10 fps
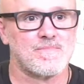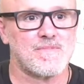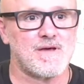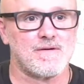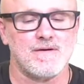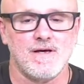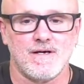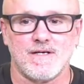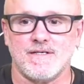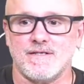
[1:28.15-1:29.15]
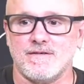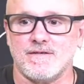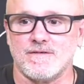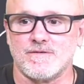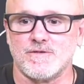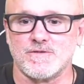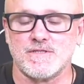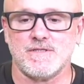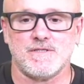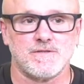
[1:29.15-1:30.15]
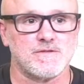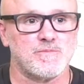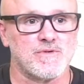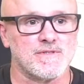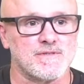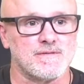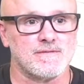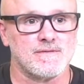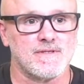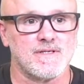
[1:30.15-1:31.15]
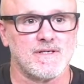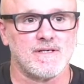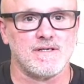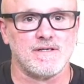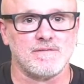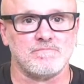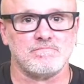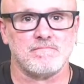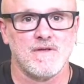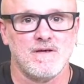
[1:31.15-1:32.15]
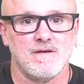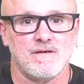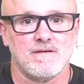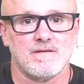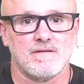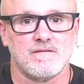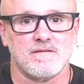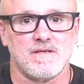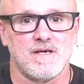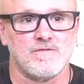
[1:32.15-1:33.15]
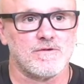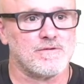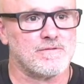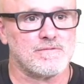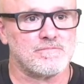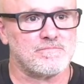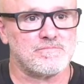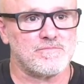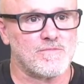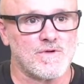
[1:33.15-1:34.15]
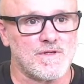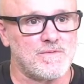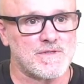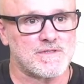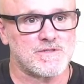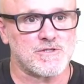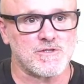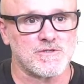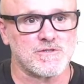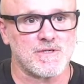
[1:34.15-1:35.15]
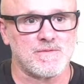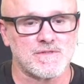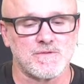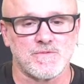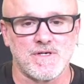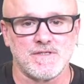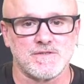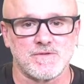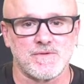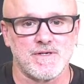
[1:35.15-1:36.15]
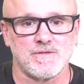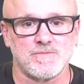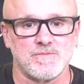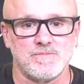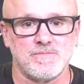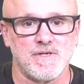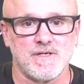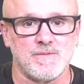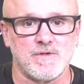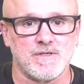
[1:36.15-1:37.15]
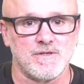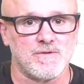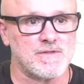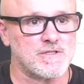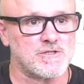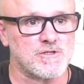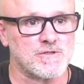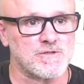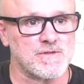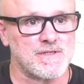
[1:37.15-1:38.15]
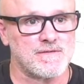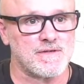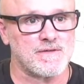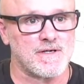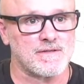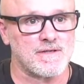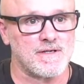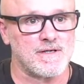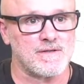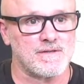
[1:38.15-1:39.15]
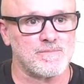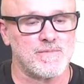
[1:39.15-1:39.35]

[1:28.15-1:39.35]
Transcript: Yeah, I did 13 years in prison and never really went to church. I wasn't raised around anybody going to church or anything like that.